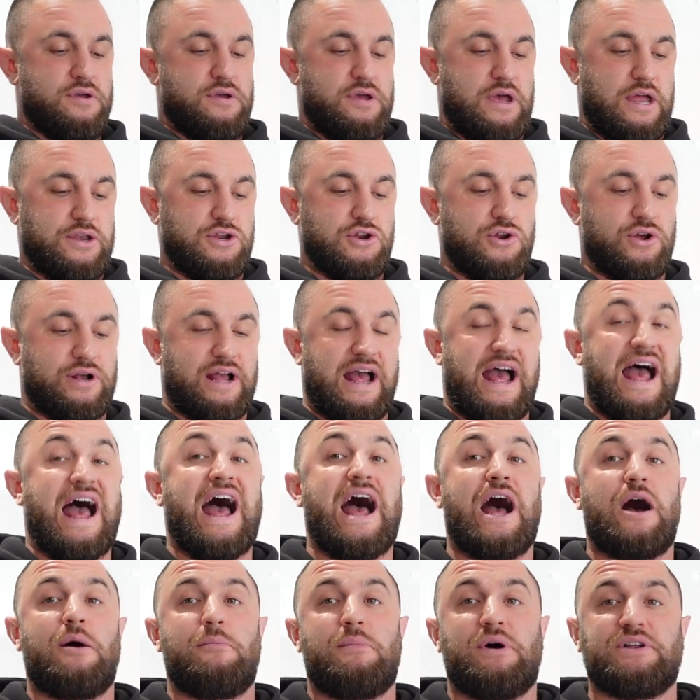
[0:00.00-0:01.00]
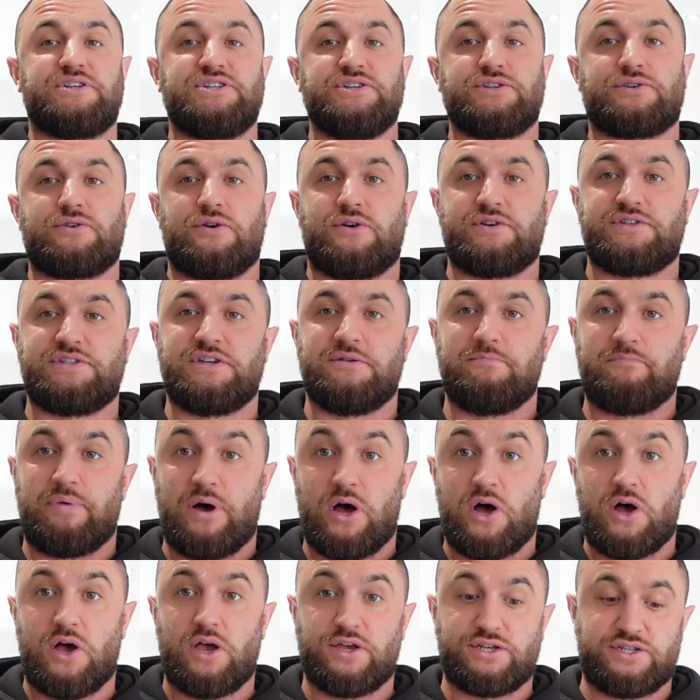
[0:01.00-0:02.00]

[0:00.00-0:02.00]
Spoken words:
and you look at how much it's costing per